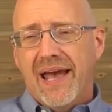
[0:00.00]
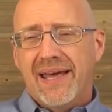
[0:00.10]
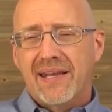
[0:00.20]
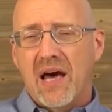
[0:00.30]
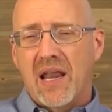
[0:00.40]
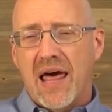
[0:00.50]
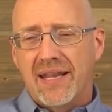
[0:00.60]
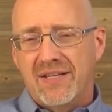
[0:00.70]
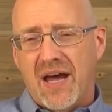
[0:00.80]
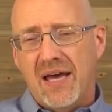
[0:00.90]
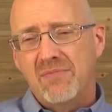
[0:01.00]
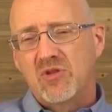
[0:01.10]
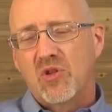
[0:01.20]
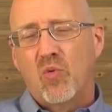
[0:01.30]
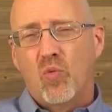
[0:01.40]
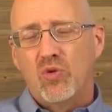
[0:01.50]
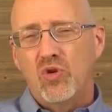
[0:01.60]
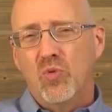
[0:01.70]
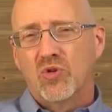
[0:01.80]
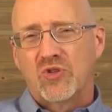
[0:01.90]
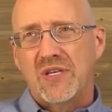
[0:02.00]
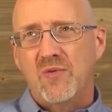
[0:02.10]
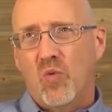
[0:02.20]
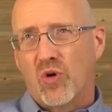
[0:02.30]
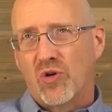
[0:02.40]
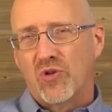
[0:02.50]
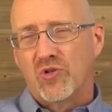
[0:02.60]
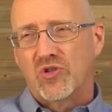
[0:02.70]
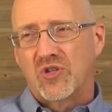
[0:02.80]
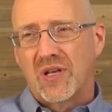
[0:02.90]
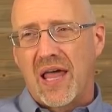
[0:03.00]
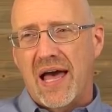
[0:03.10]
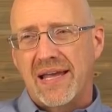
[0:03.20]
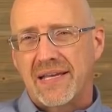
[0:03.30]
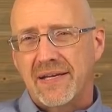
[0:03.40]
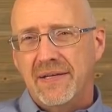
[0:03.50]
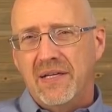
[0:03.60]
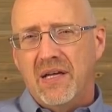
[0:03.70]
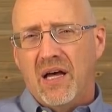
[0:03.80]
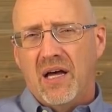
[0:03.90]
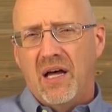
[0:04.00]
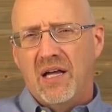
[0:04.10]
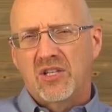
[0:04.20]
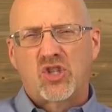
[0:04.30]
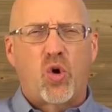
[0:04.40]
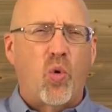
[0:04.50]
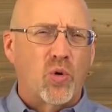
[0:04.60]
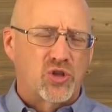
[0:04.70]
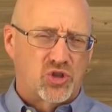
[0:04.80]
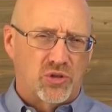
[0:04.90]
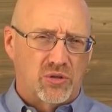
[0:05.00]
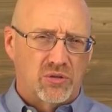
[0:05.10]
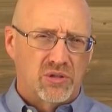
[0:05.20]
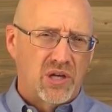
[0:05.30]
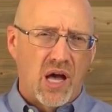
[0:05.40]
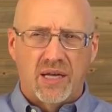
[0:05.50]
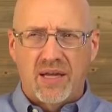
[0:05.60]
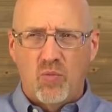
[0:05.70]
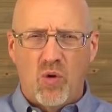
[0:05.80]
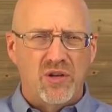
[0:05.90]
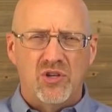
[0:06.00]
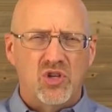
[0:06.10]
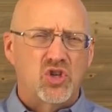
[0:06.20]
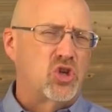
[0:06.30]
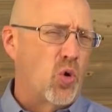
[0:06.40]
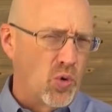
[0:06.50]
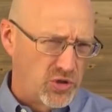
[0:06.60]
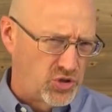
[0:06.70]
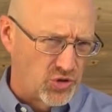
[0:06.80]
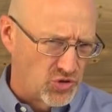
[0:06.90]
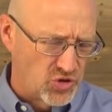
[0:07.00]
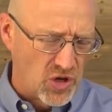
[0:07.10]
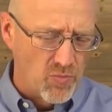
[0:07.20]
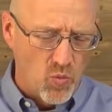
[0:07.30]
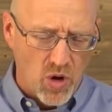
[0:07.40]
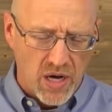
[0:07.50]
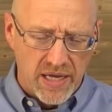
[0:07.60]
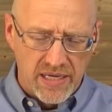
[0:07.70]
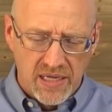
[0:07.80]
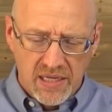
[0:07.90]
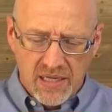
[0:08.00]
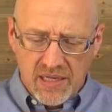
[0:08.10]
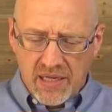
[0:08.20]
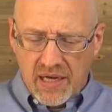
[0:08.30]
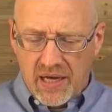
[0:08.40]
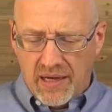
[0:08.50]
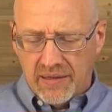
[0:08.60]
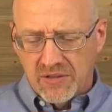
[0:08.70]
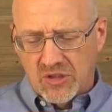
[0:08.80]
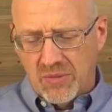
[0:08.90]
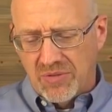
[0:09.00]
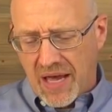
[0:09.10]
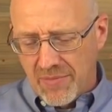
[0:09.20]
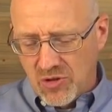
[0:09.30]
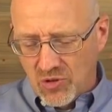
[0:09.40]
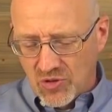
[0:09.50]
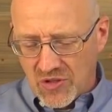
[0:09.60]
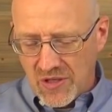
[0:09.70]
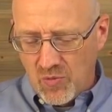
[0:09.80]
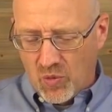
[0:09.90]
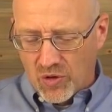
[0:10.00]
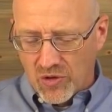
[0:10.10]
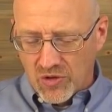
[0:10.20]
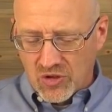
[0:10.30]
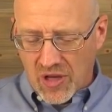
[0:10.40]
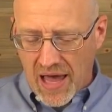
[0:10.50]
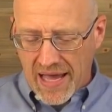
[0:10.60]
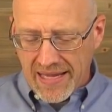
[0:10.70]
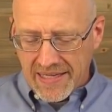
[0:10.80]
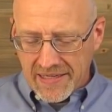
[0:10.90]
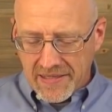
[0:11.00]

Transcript: And a lot of times you will see words like uh, torture. God wouldn't torture someone. Uh, sometimes you'll see words like